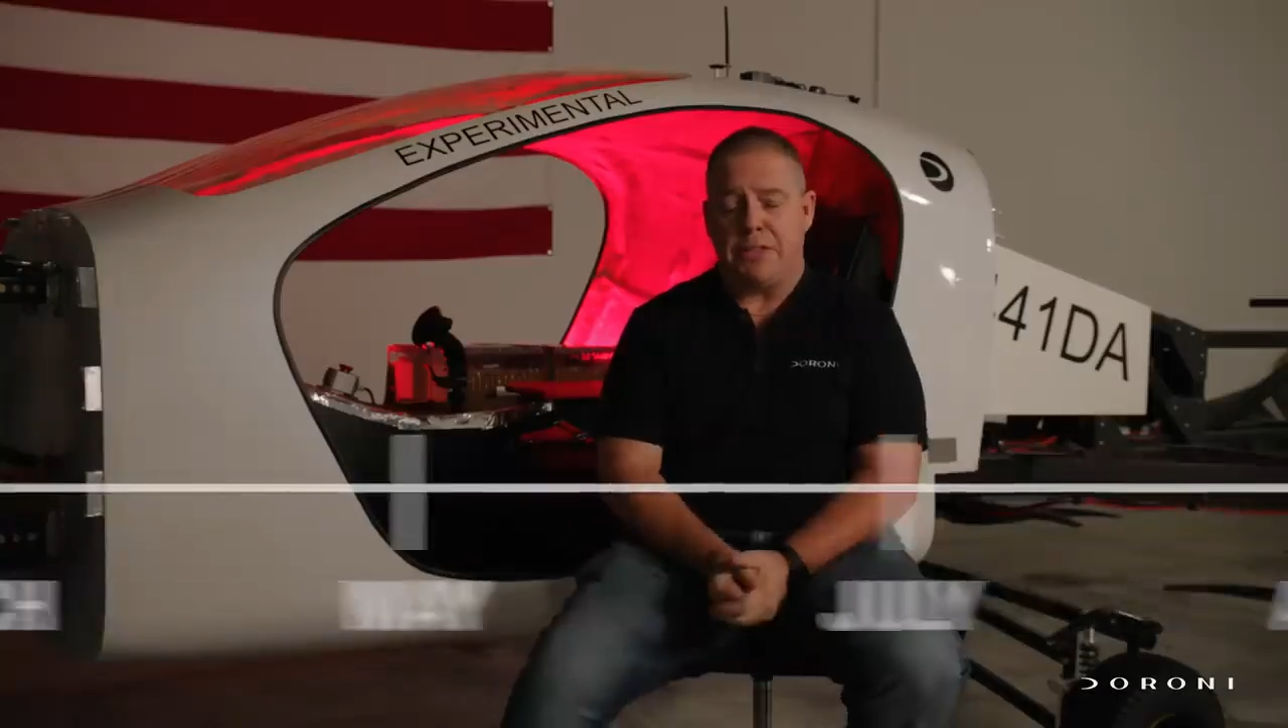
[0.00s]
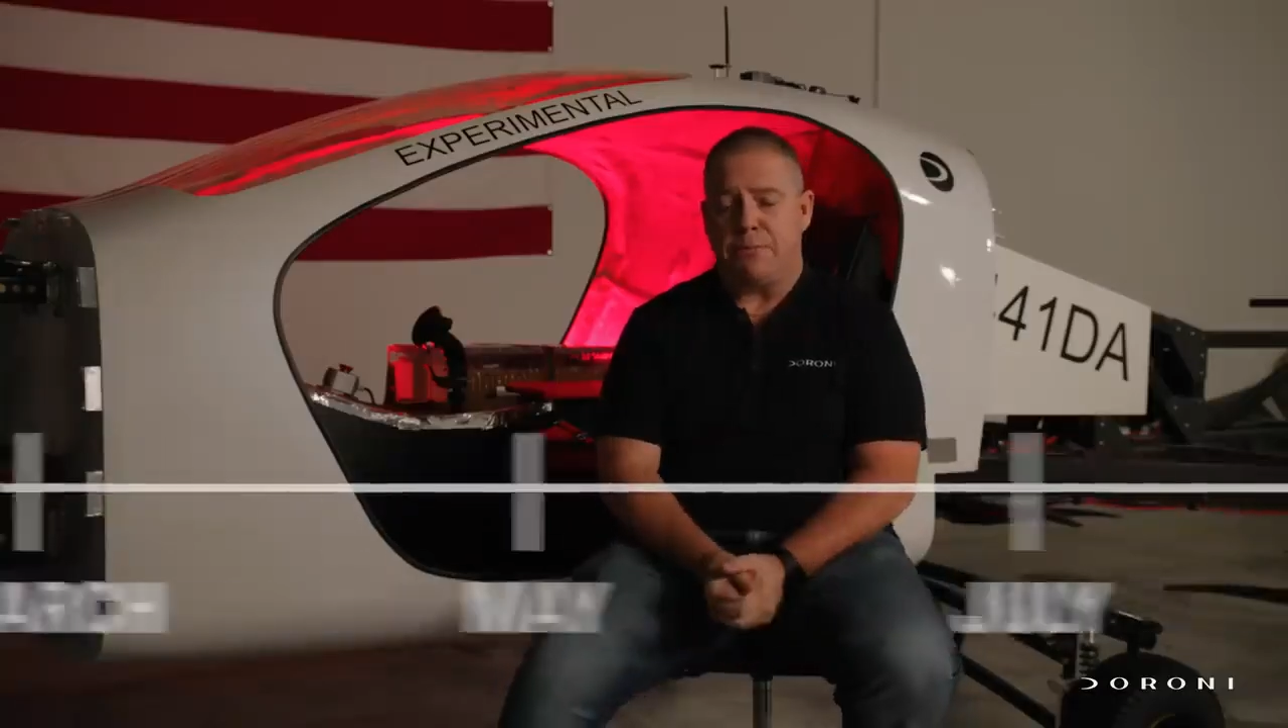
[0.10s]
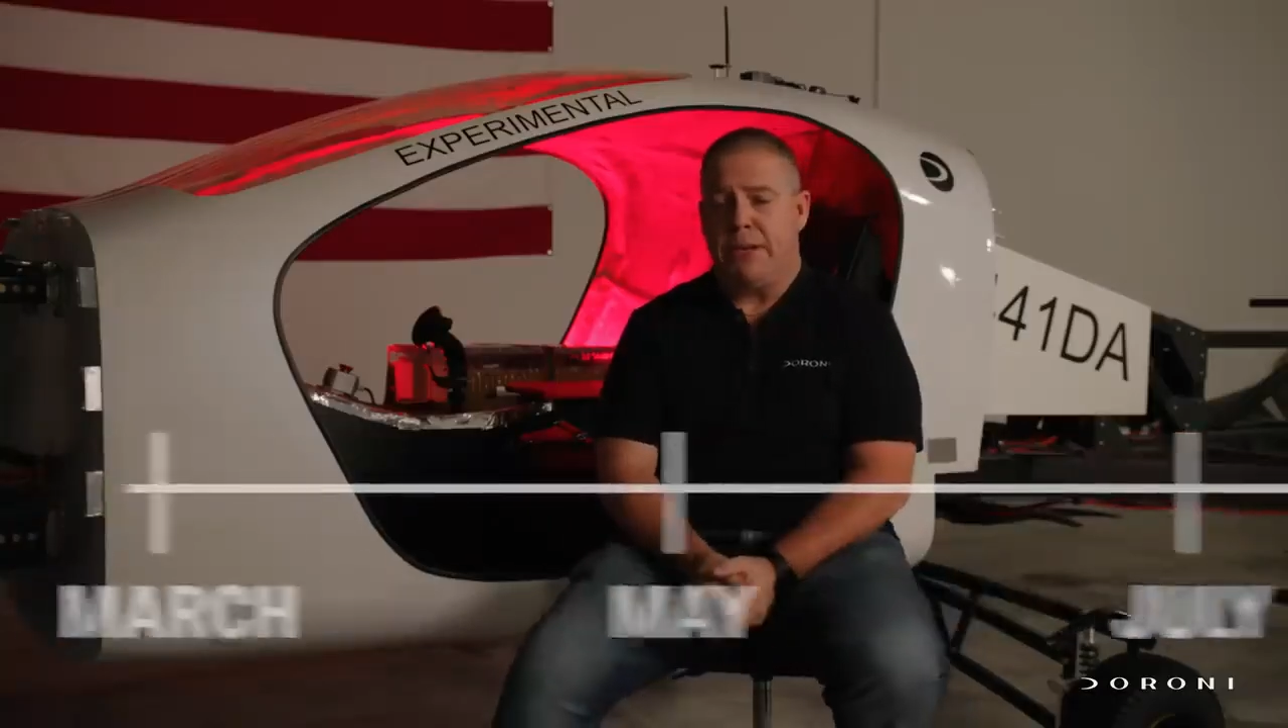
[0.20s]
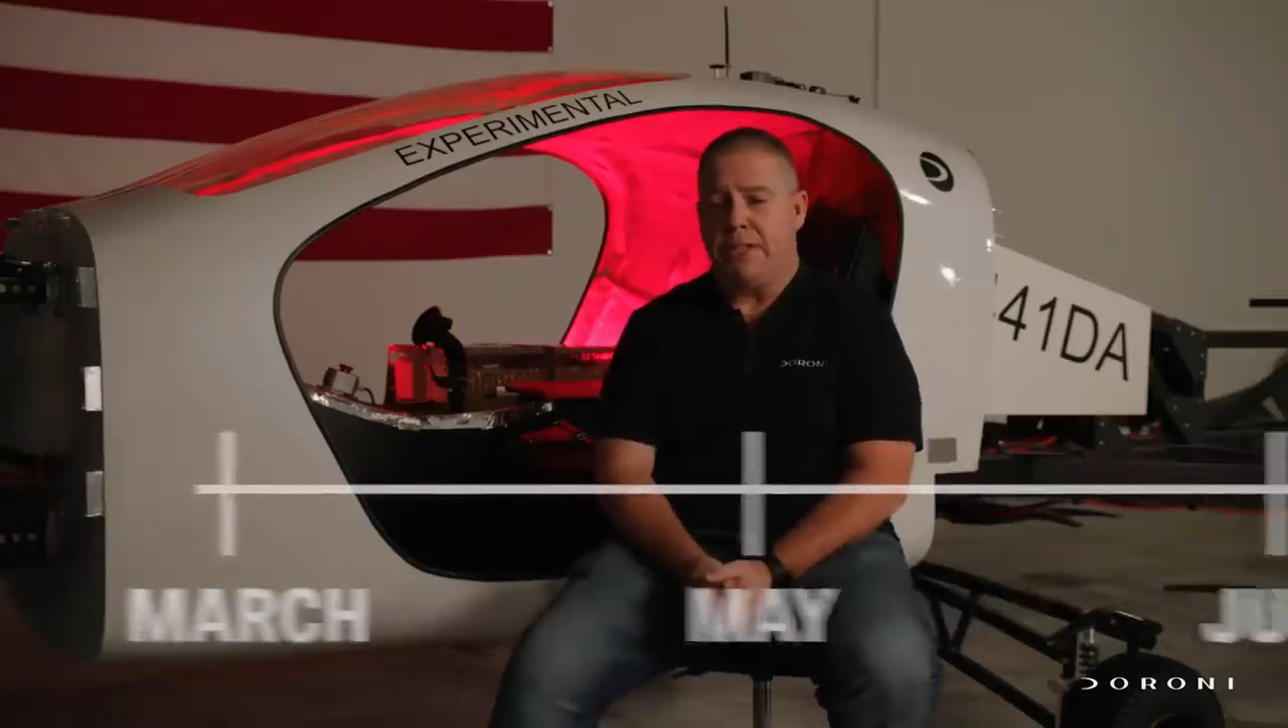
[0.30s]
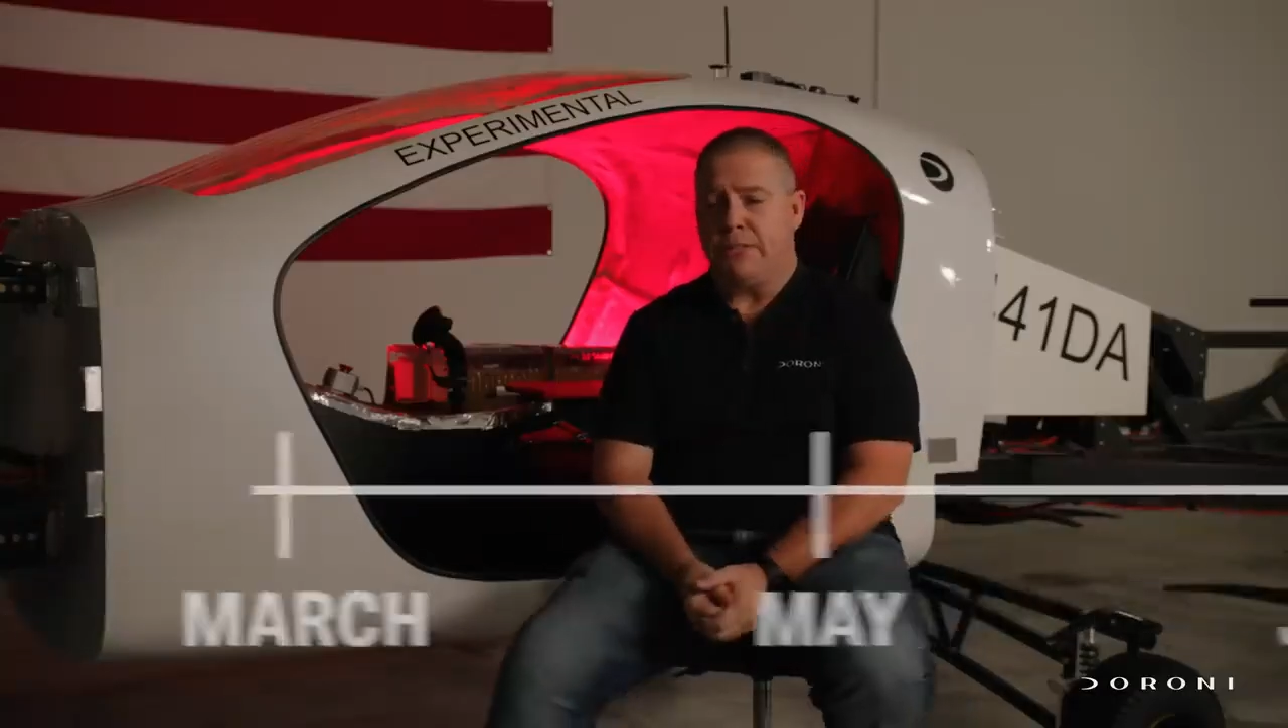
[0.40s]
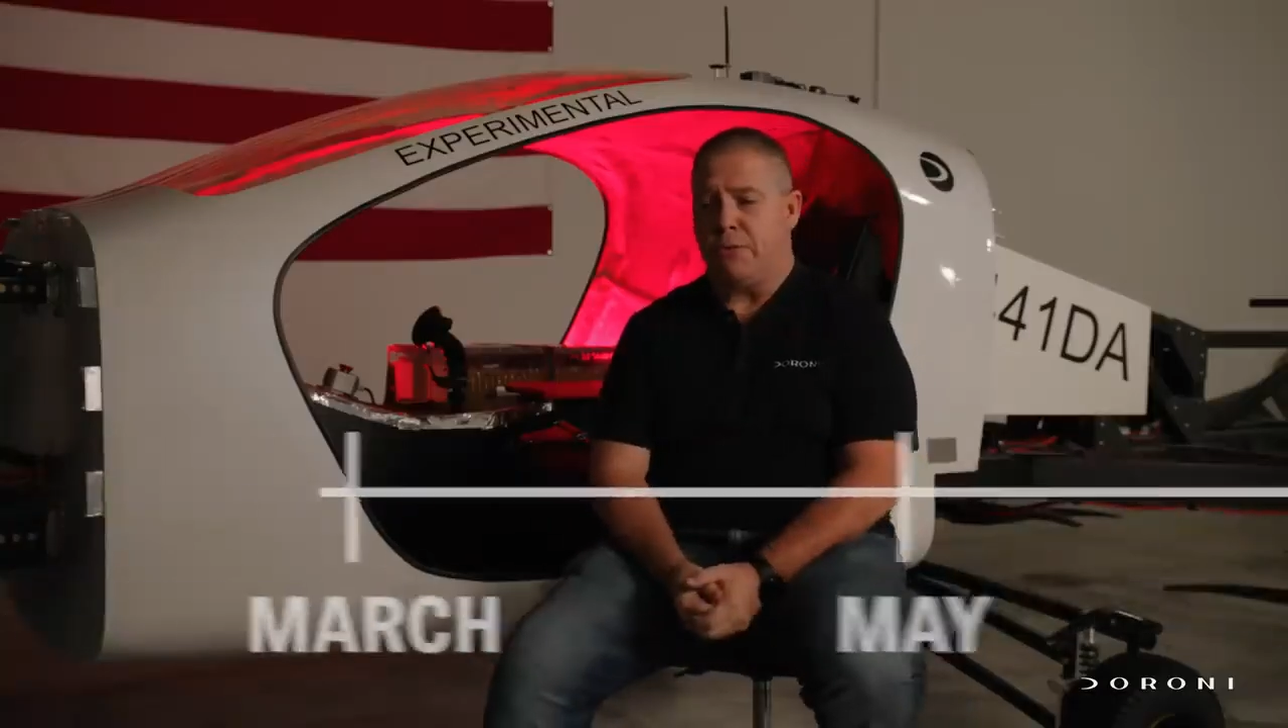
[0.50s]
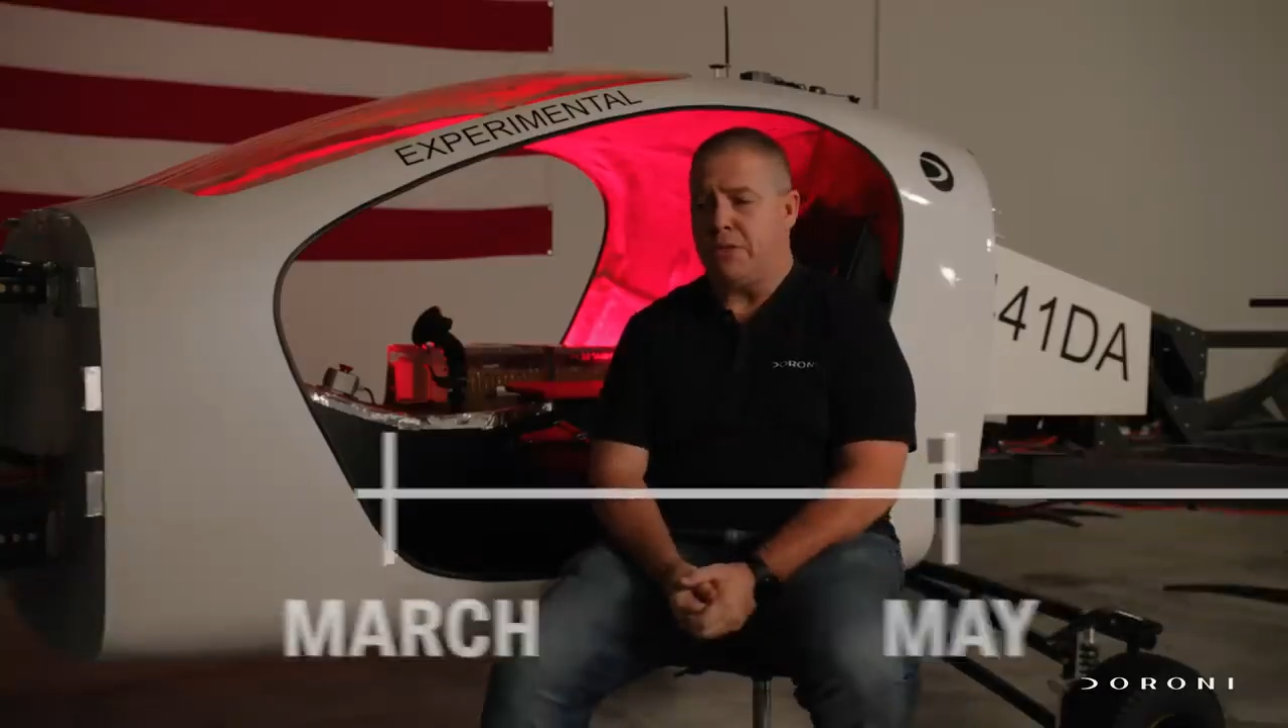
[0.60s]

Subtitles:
6 months,